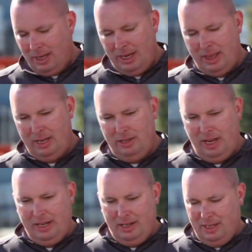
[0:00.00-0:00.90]
Yeah, they,
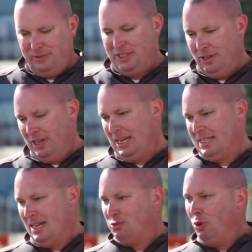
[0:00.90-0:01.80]
they, this facility, like
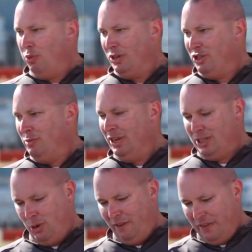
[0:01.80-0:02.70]
I said, is one point two million
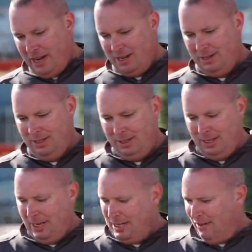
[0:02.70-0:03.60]
square feet.
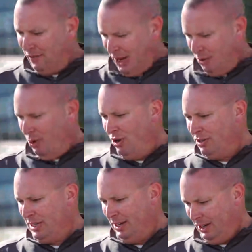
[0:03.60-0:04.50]
It does have
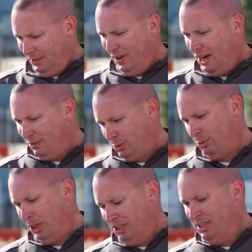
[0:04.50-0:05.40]
firewalls and a fire
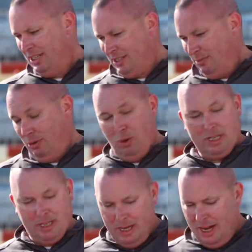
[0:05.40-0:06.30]
suppression system that
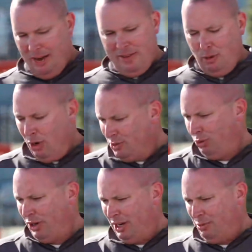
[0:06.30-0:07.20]
was, everything was
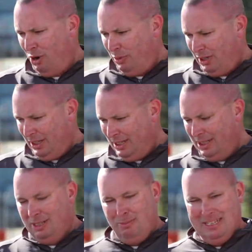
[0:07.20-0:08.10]
working appropriately,
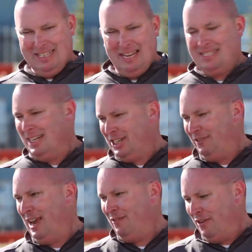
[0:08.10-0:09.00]
but it has such a
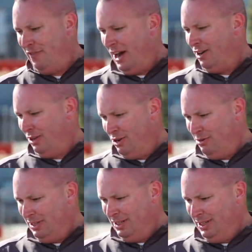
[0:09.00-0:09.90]
heavy fire
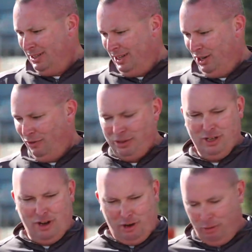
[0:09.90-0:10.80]
load that it
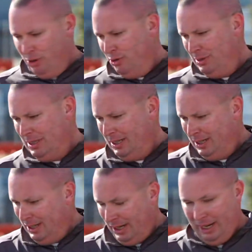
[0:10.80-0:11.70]
overtook our crews
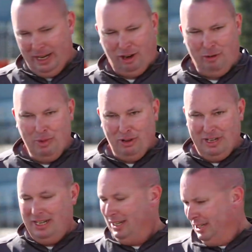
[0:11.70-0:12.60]
and, and our
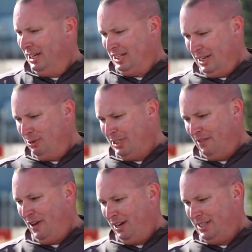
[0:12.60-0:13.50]
ability to, to extinguish
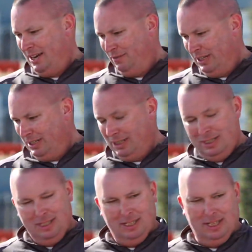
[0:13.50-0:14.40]
that fire safely.
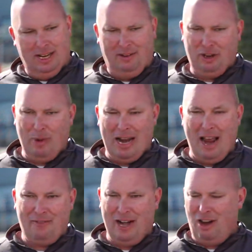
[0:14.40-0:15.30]
And after about a
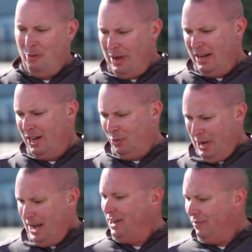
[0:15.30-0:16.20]
half an hour of being here,
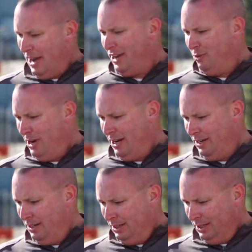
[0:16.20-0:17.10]
we had to evacuate.
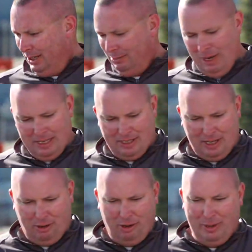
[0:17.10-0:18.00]
Um, as I
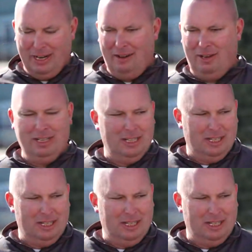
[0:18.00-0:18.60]
said earlier, we did have a,